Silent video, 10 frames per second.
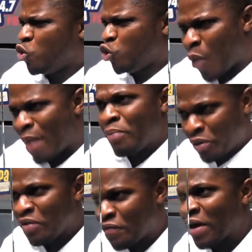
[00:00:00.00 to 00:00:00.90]
you are
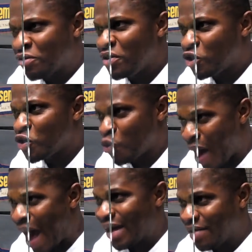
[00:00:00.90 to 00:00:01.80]
building factories, you
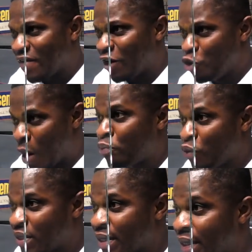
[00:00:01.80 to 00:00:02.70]
are adding value, you are
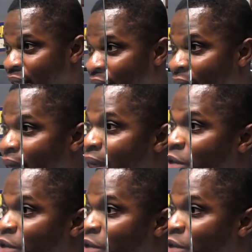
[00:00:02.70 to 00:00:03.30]
processing, and